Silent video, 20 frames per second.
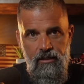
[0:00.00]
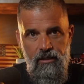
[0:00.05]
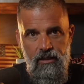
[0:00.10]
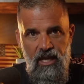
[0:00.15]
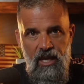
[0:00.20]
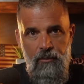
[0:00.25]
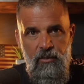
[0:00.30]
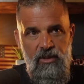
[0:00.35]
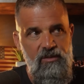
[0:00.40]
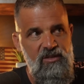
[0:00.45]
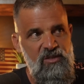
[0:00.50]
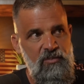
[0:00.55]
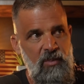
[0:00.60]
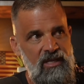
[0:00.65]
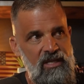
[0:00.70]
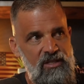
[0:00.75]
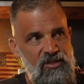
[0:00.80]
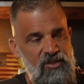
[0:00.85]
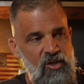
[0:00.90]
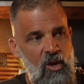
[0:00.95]
I've been
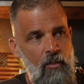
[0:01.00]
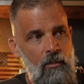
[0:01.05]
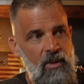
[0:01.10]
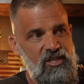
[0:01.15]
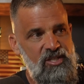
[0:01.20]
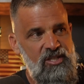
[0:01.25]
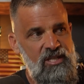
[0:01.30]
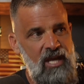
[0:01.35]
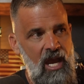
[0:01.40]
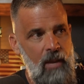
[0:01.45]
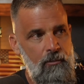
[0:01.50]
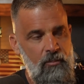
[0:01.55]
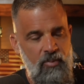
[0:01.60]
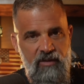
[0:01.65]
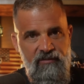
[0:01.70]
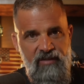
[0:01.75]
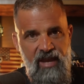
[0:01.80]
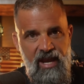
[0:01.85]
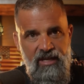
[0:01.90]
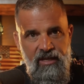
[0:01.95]
spending so much time
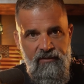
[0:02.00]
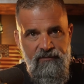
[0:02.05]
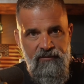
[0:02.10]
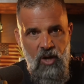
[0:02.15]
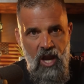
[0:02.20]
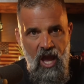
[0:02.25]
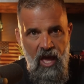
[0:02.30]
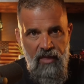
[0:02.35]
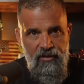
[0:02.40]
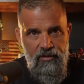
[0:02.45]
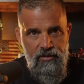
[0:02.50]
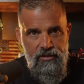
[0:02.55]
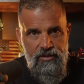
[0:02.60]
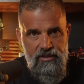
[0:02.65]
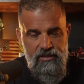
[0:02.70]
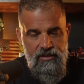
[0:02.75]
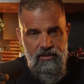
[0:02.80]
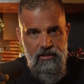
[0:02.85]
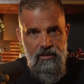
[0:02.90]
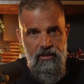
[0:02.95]
providing for
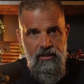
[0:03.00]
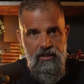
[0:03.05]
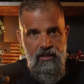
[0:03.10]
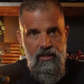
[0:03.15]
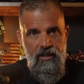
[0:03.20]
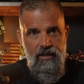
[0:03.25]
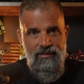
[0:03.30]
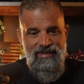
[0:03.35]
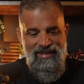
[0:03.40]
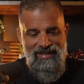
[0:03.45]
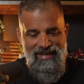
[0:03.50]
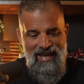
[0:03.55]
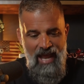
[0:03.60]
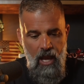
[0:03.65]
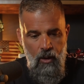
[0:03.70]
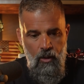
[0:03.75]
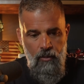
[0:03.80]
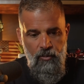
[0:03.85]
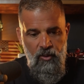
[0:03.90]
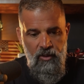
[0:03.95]
others that
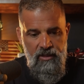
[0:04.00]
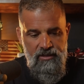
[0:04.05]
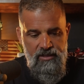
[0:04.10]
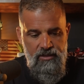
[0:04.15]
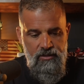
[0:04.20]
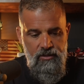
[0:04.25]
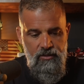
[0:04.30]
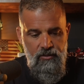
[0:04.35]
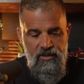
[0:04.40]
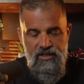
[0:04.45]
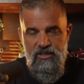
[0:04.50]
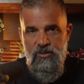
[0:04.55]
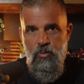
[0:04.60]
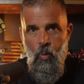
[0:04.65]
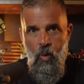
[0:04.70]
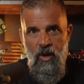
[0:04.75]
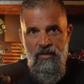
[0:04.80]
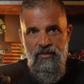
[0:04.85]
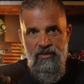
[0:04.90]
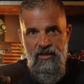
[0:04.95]
now I'm going to do this
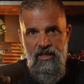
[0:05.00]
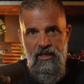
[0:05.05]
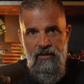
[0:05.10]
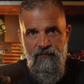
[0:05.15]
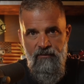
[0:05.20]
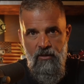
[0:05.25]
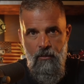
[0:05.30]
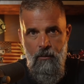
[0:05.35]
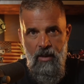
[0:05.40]
one thing for